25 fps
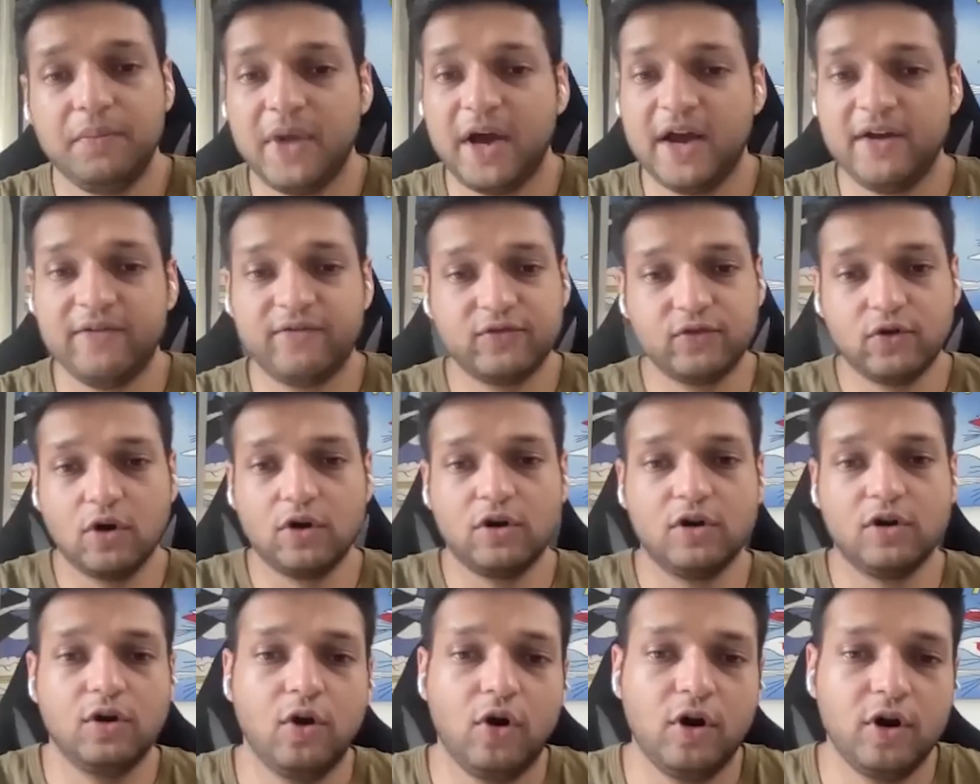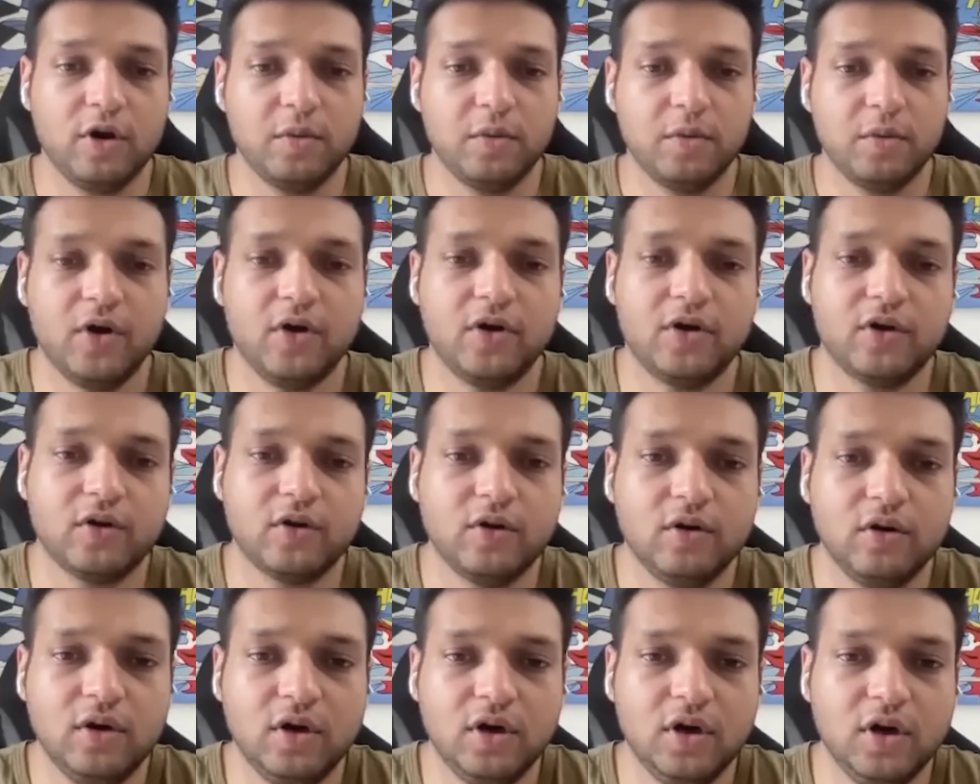I've talked a lot about,
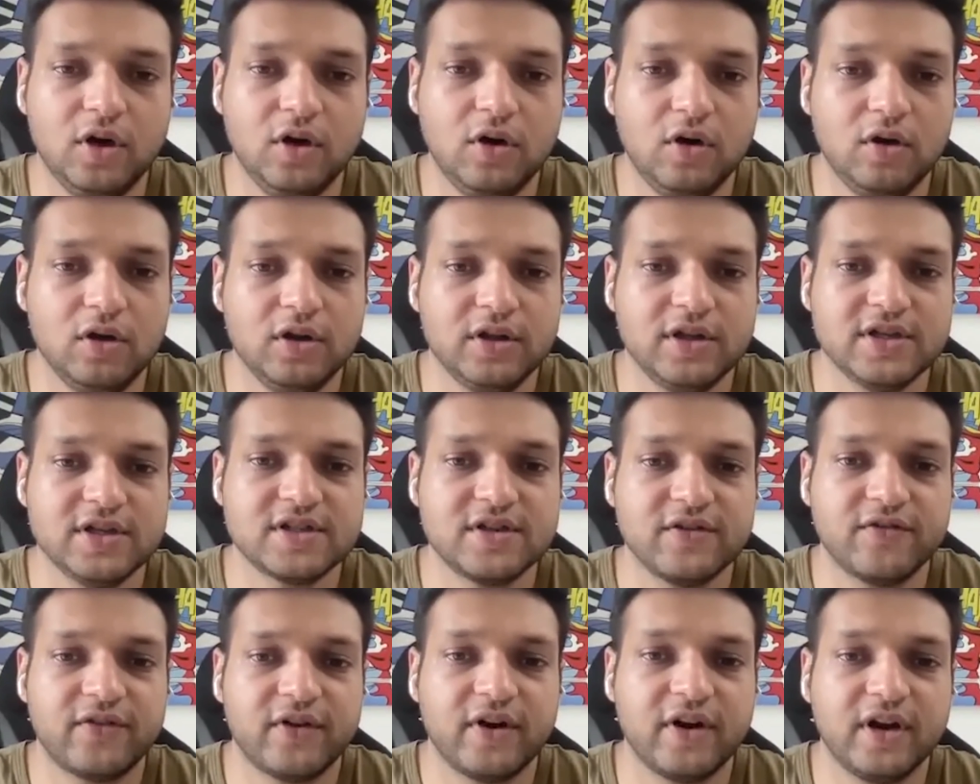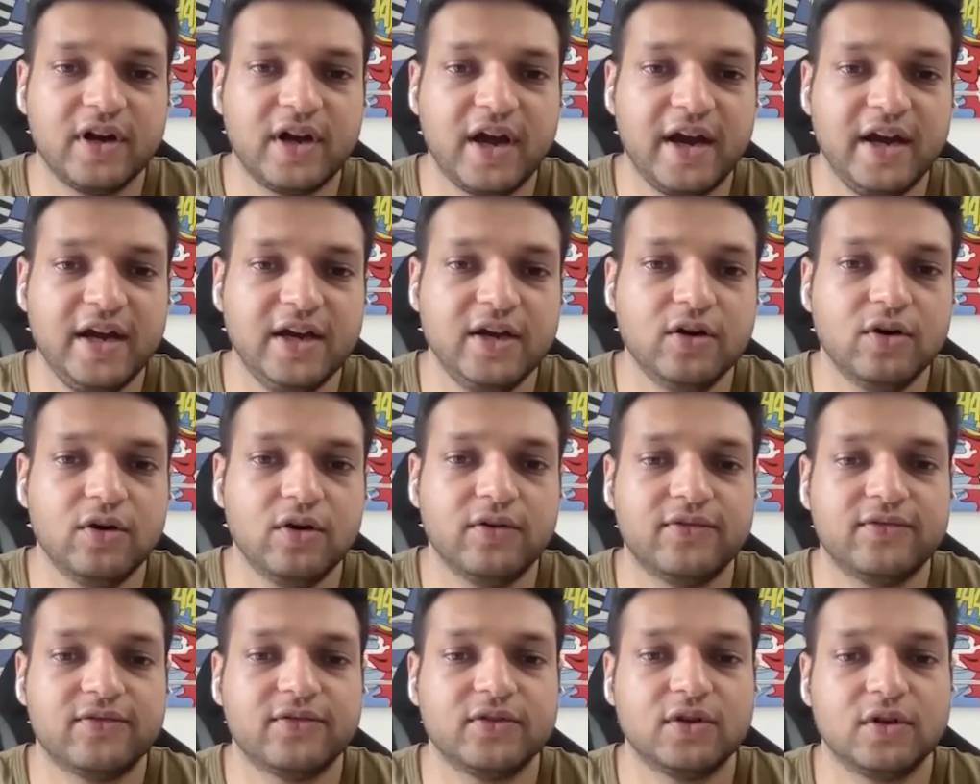all these different kind
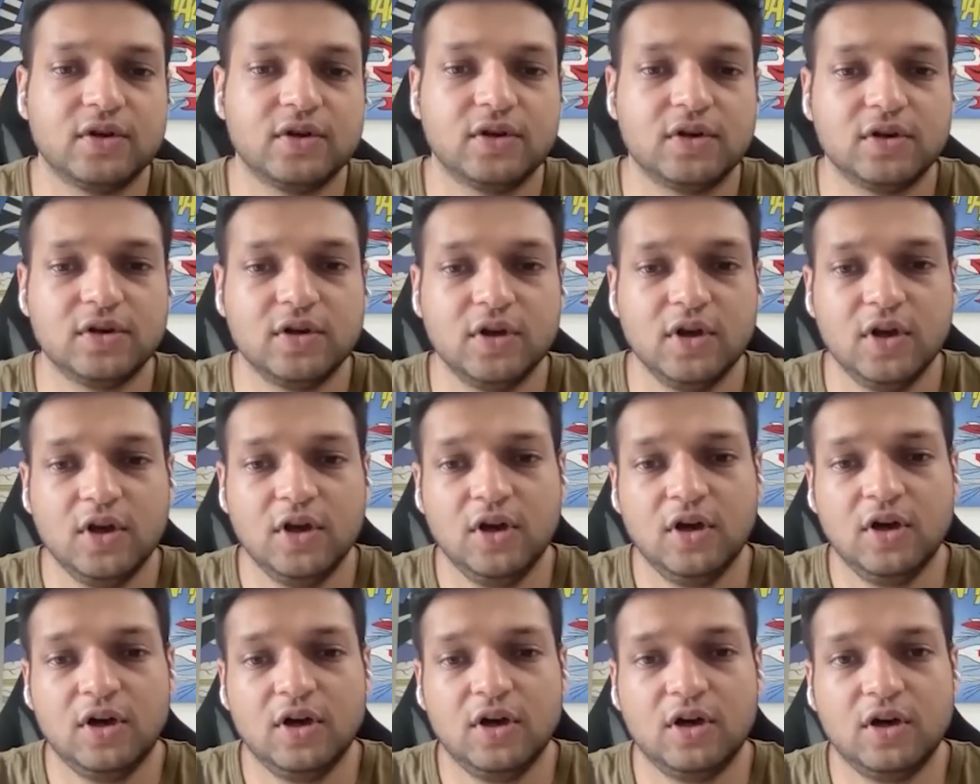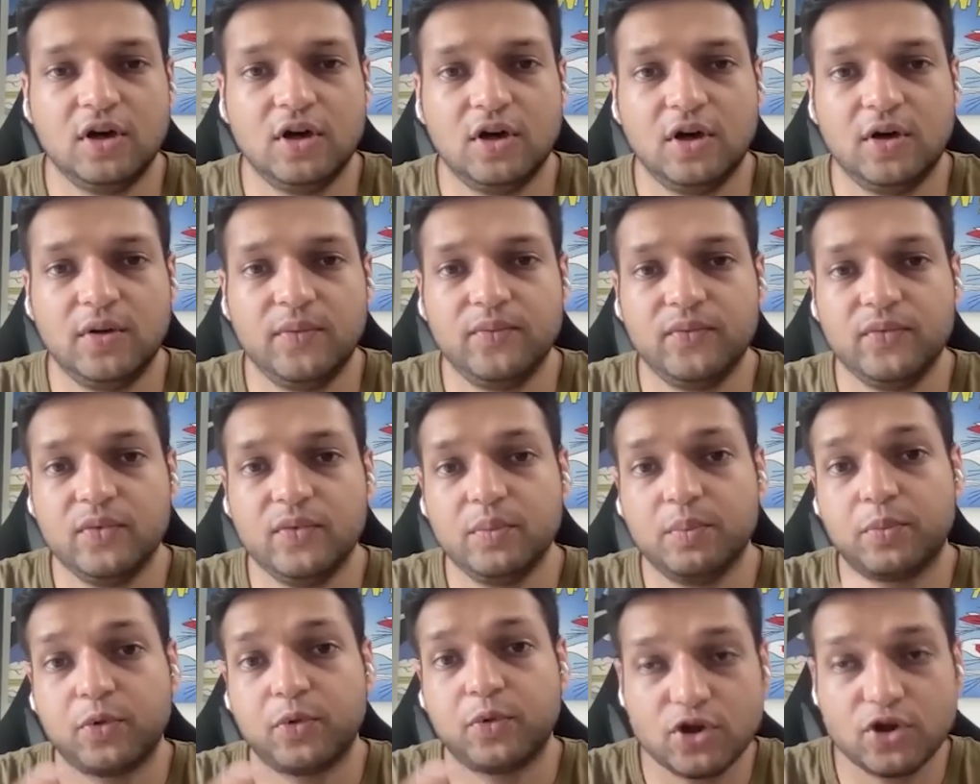of
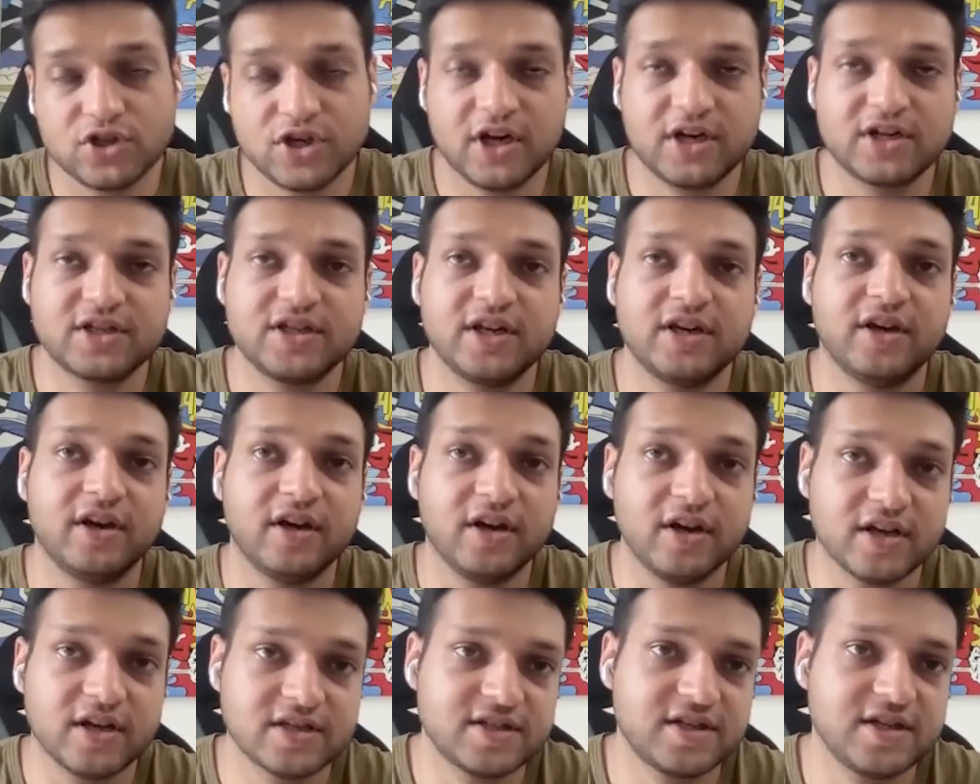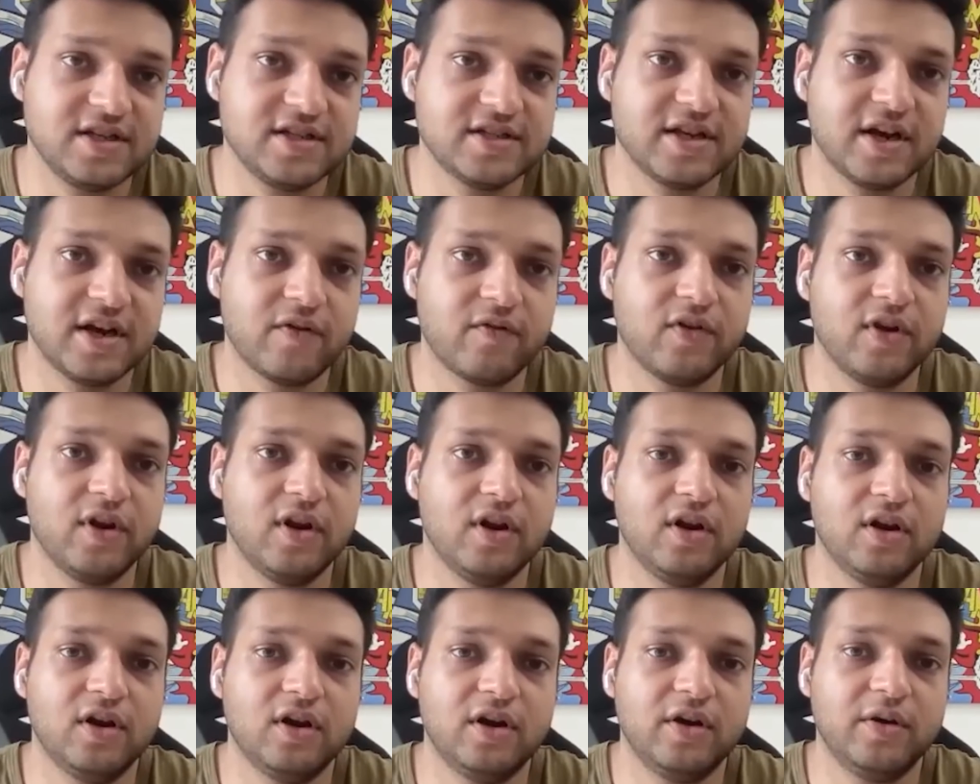projects and industries that
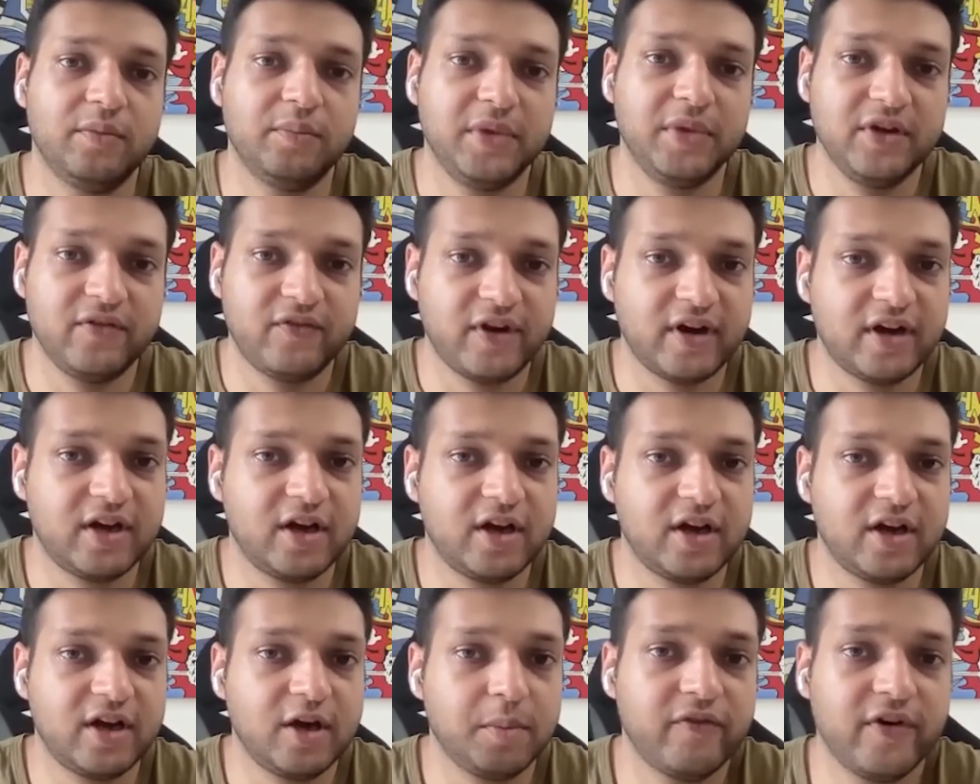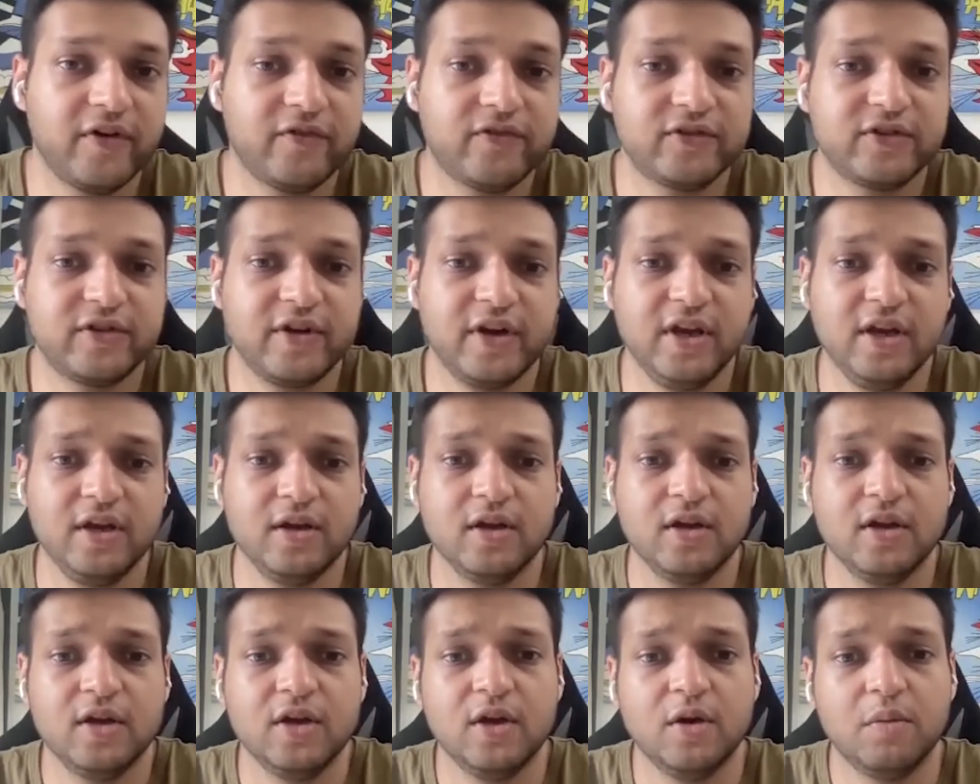will be affected by Web3.